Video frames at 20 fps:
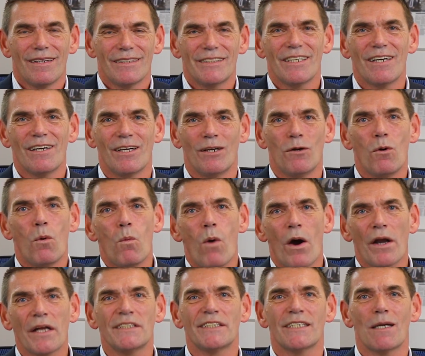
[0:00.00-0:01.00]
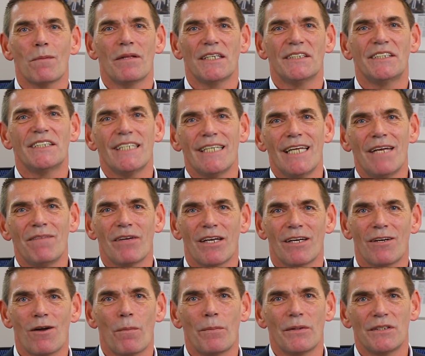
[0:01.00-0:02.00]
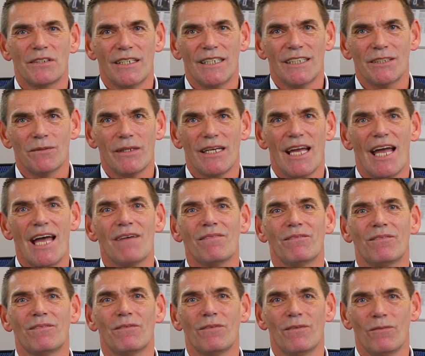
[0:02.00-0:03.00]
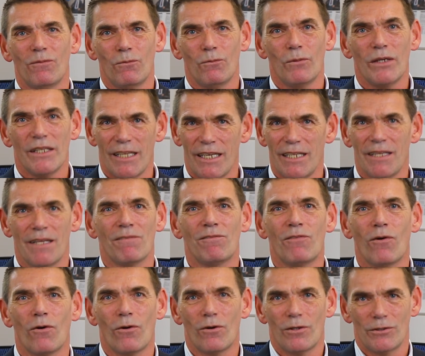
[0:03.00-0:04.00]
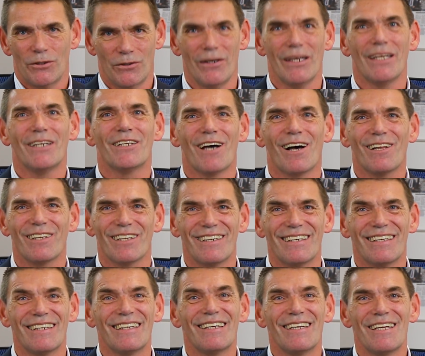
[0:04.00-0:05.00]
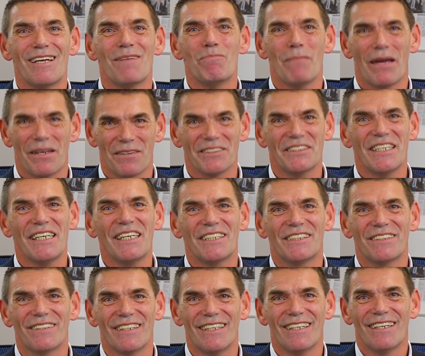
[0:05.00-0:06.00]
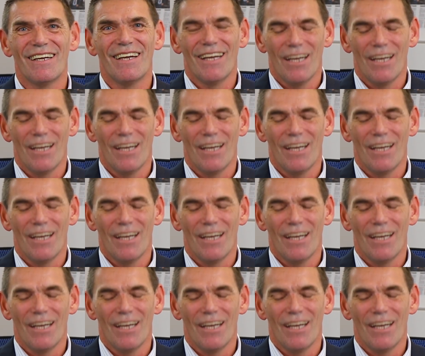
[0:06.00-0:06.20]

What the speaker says: So what are some of the significant opportunities we have within the $4 trillion metals industry?